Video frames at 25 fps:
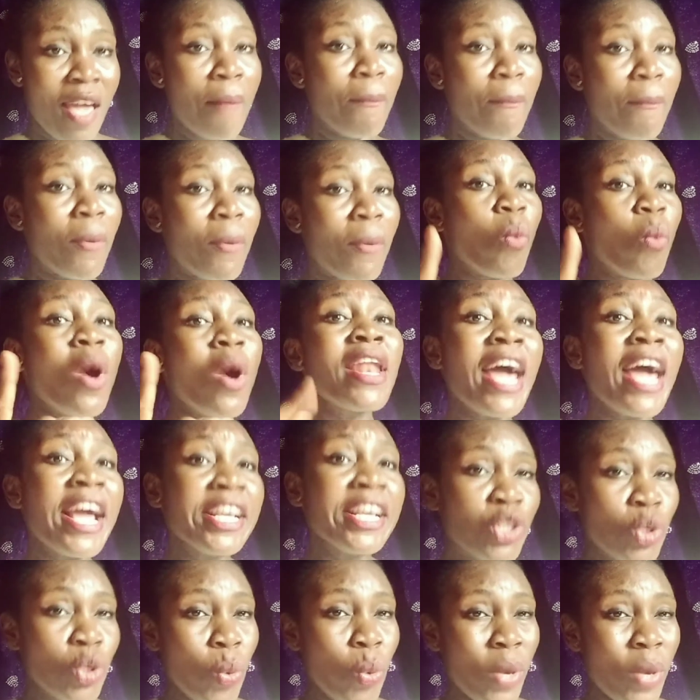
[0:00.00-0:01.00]
But what
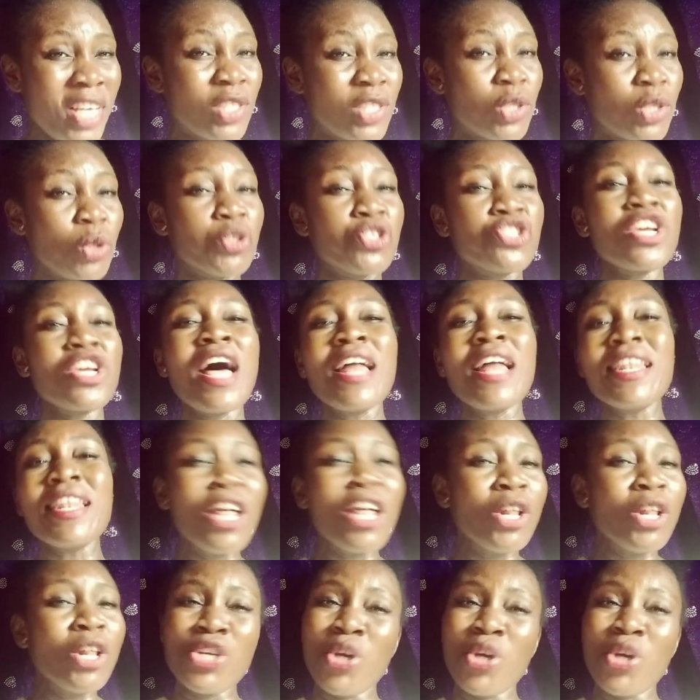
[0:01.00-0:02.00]
I do is to
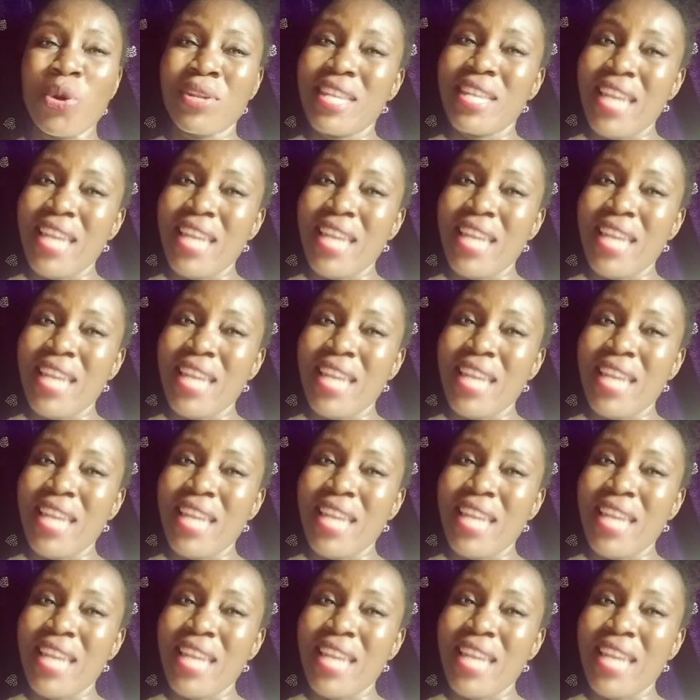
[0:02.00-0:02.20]
channel your